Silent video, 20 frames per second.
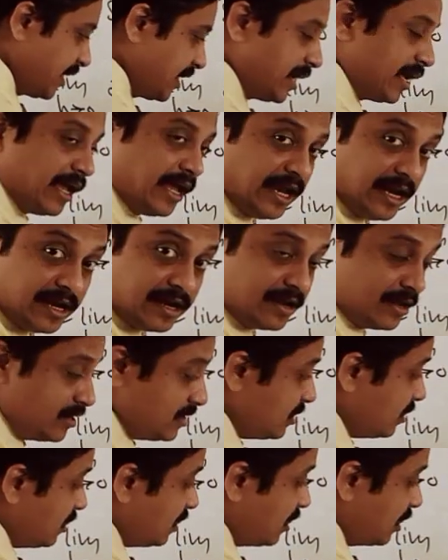
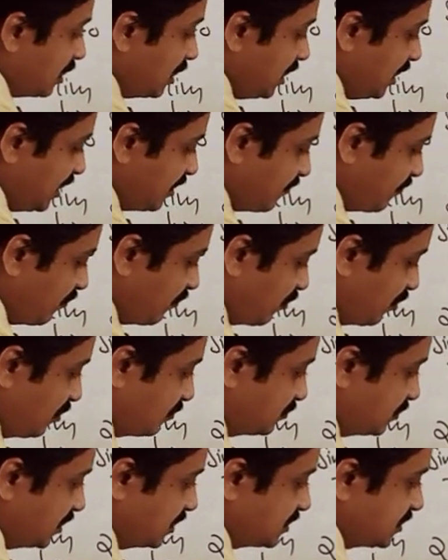and collect
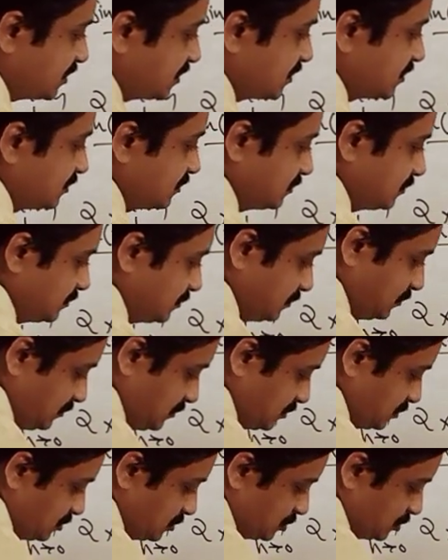from this,
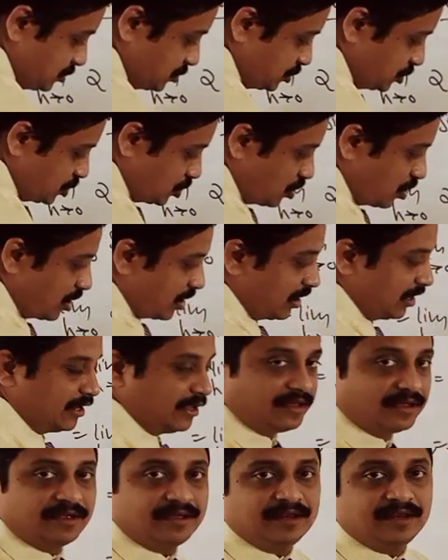
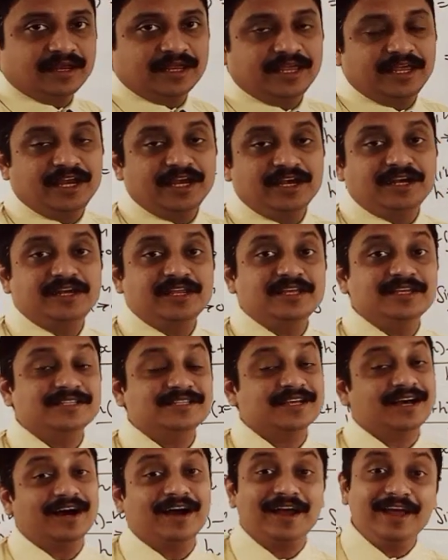surely it is
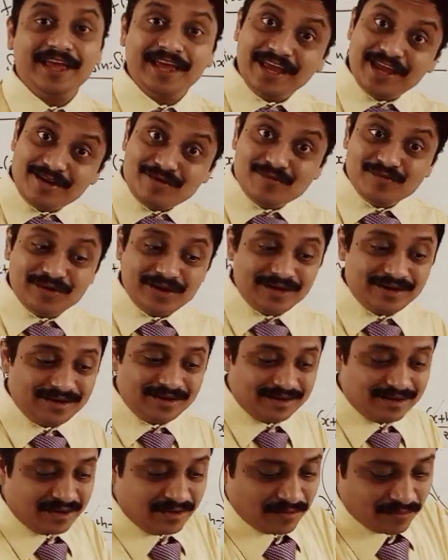again
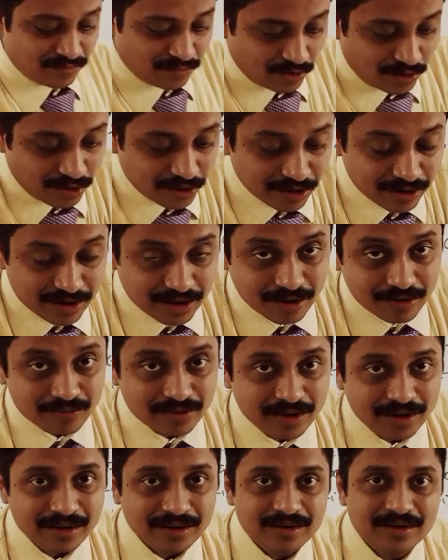1 for
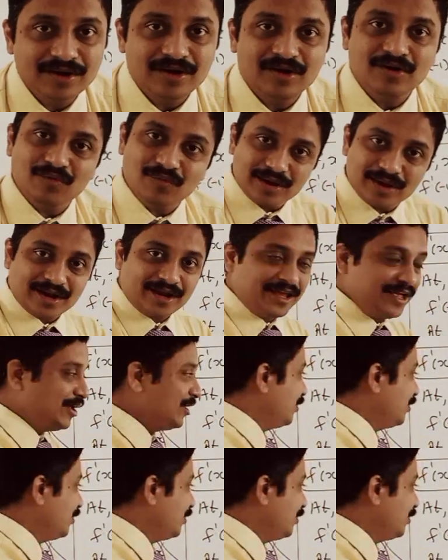our working